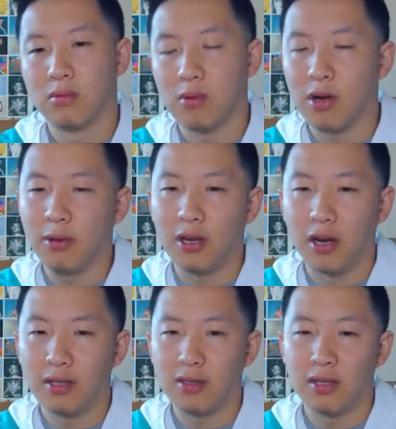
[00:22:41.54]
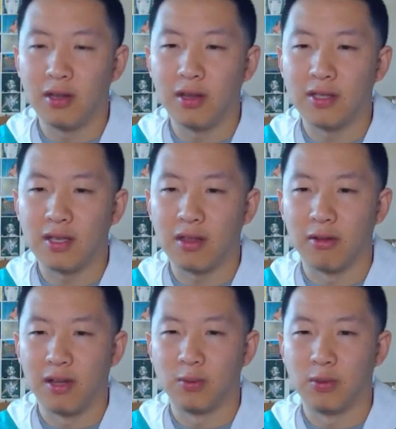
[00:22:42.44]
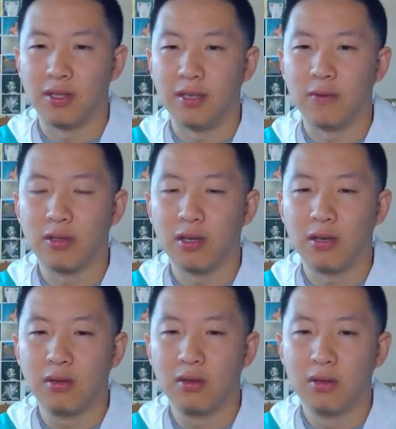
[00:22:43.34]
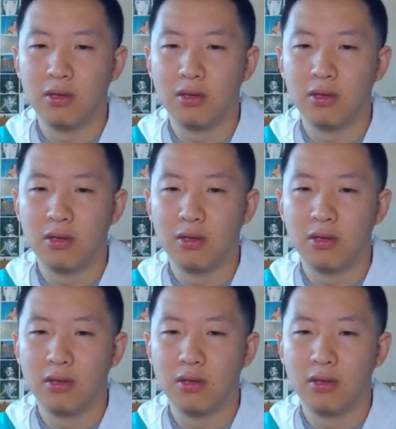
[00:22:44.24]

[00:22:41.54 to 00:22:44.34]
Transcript: Probably not, unless, like, their last one is Evoltal.